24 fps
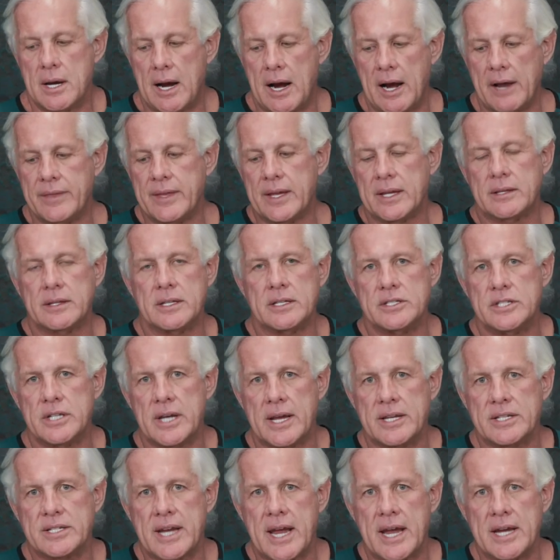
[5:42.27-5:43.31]
I think that
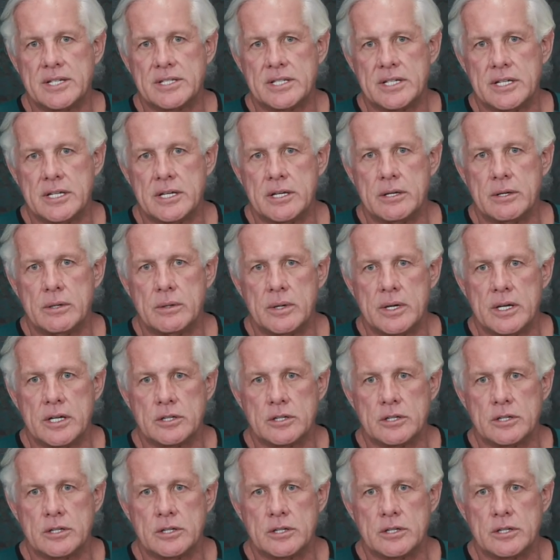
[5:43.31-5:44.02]
GHK-Cu